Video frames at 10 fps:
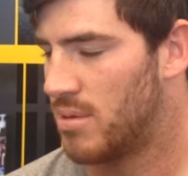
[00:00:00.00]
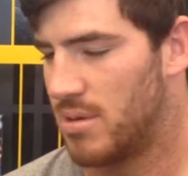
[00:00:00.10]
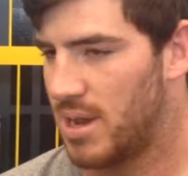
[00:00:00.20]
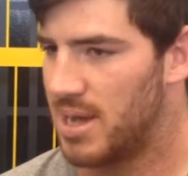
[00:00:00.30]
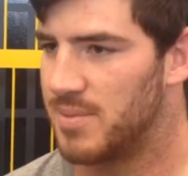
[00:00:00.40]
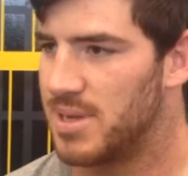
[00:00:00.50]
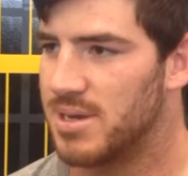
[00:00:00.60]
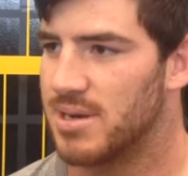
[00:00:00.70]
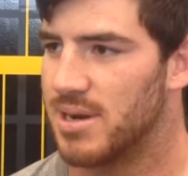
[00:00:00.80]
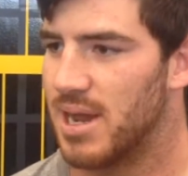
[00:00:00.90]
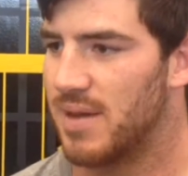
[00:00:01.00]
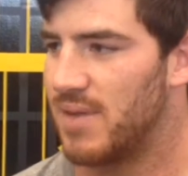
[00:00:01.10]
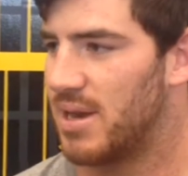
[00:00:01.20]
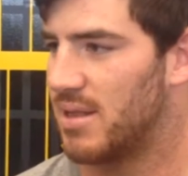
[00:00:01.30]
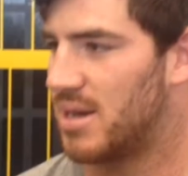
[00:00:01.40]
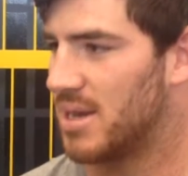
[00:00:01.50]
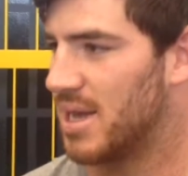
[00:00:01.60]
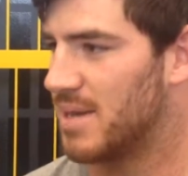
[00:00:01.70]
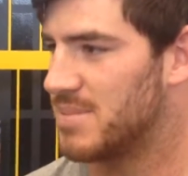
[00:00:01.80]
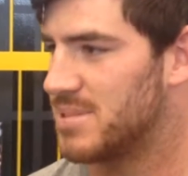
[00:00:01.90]
Yeah, I mean, you're going to have that in a lot of
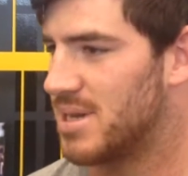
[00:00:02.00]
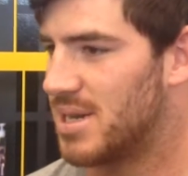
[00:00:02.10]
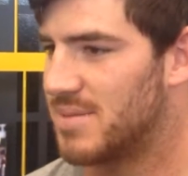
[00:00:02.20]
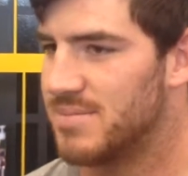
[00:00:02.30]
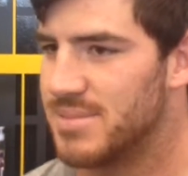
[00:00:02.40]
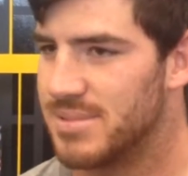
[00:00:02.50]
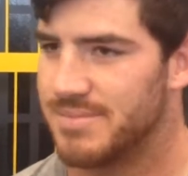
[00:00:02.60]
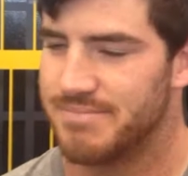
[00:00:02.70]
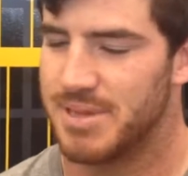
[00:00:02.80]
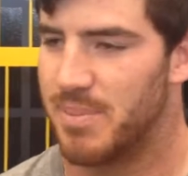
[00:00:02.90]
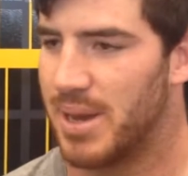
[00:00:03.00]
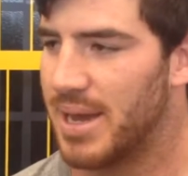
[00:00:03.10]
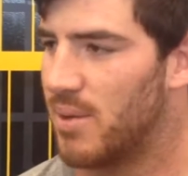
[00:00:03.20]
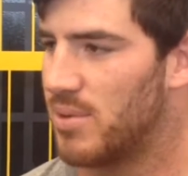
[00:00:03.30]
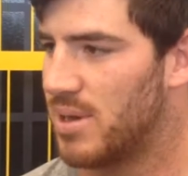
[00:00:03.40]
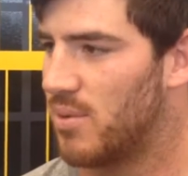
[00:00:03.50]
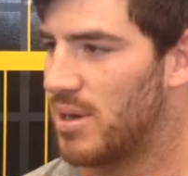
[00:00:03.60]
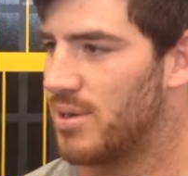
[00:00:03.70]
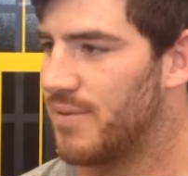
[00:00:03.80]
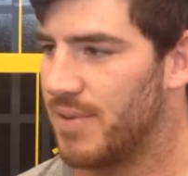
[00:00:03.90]
games, depending on what they
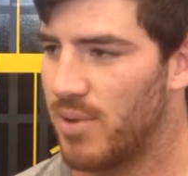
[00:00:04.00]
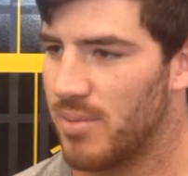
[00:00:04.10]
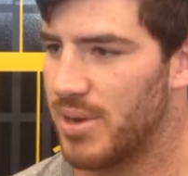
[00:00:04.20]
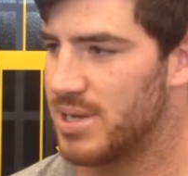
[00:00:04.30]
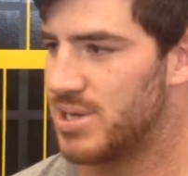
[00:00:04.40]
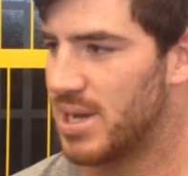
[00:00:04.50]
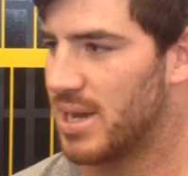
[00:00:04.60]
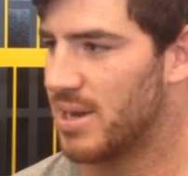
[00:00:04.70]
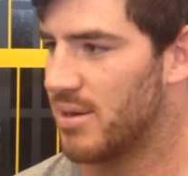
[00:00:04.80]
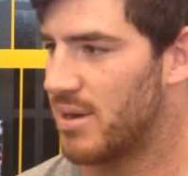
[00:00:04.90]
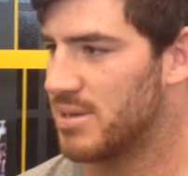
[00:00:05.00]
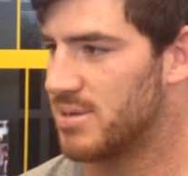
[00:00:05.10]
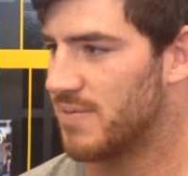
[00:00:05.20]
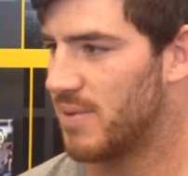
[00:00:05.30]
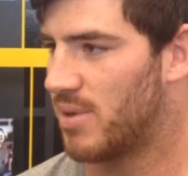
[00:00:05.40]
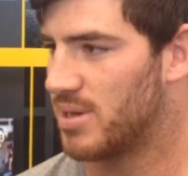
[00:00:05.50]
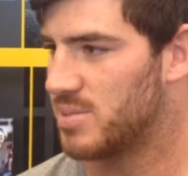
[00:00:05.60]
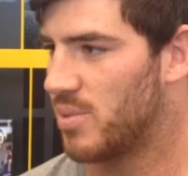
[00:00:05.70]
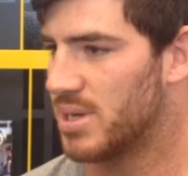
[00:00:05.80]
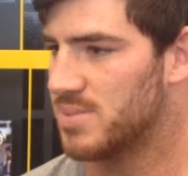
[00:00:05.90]
want to do, if they want to bring a jet guy across or if they want to
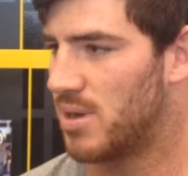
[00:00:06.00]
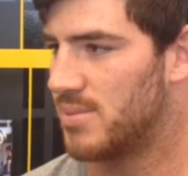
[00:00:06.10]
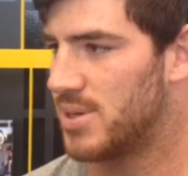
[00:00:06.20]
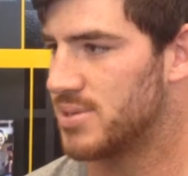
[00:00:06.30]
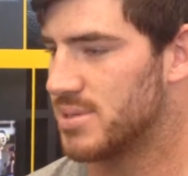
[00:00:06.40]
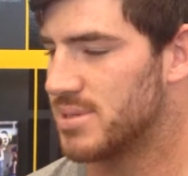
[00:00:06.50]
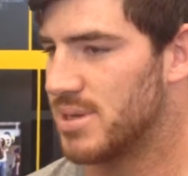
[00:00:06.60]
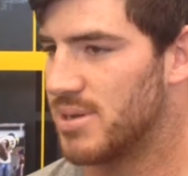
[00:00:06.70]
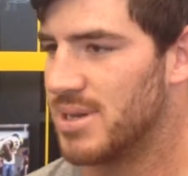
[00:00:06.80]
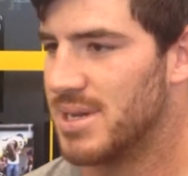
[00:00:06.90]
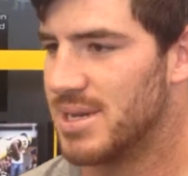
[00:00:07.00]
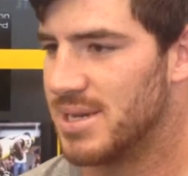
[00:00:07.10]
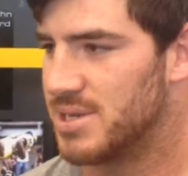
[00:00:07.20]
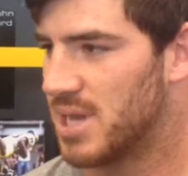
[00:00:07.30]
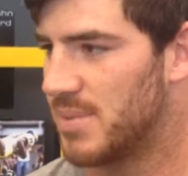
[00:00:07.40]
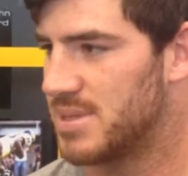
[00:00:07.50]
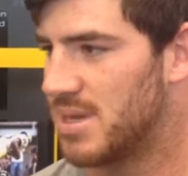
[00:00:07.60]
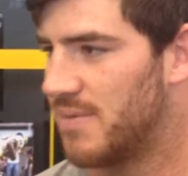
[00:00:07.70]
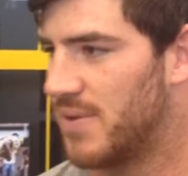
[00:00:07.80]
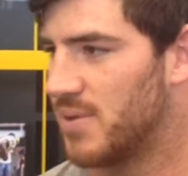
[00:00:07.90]
just bring small motions. So you just got to
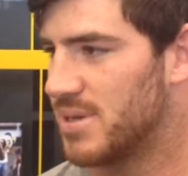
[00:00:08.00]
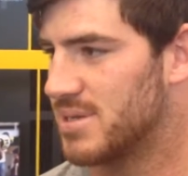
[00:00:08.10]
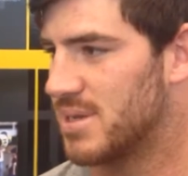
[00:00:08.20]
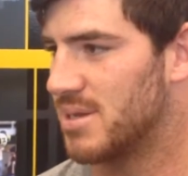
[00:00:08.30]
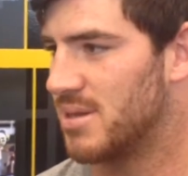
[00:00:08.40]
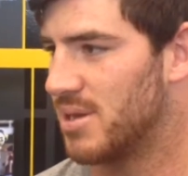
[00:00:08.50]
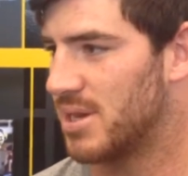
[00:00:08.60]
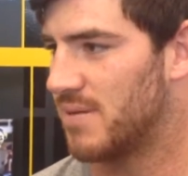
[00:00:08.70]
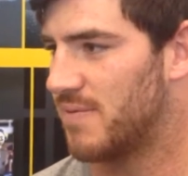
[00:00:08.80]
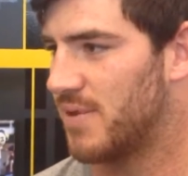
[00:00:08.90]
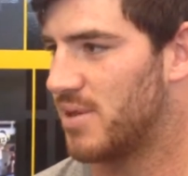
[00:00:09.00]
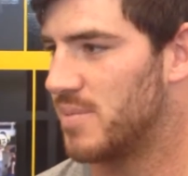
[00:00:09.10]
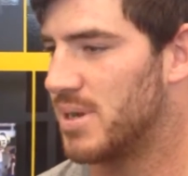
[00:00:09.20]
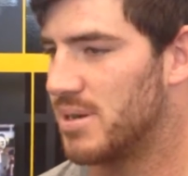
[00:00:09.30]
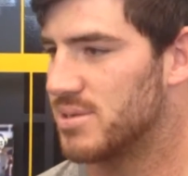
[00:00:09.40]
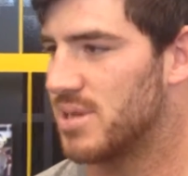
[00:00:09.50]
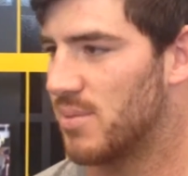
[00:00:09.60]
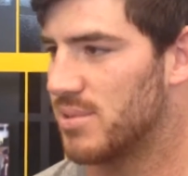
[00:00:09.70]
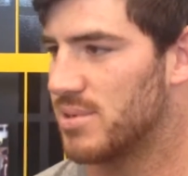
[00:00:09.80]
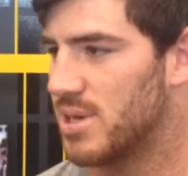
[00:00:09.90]
stay focused and look at the film and
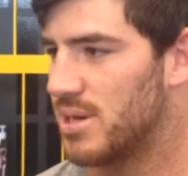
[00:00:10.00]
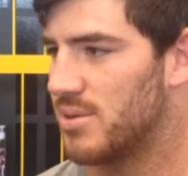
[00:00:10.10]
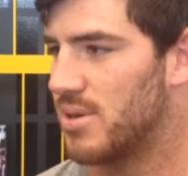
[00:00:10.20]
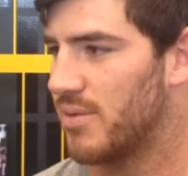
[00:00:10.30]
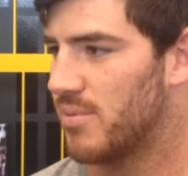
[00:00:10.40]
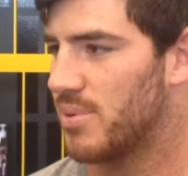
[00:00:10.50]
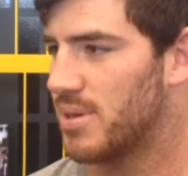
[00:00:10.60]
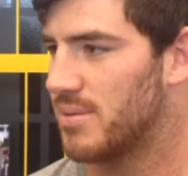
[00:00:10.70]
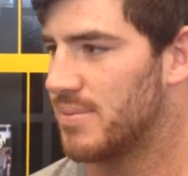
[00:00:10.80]
understand what they're trying to do in every play.